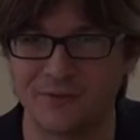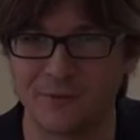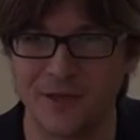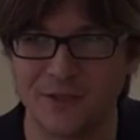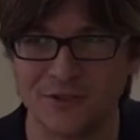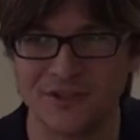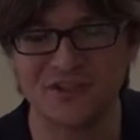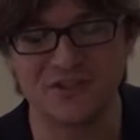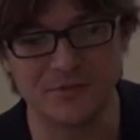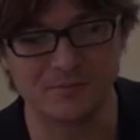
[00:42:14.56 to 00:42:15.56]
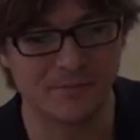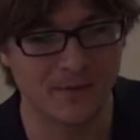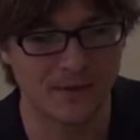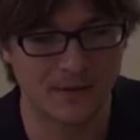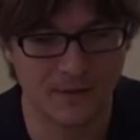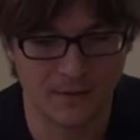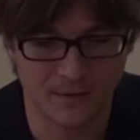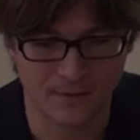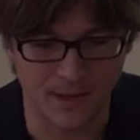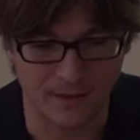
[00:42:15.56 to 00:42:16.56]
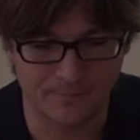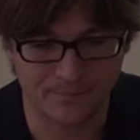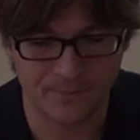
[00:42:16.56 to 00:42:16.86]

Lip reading: information system. Yeah.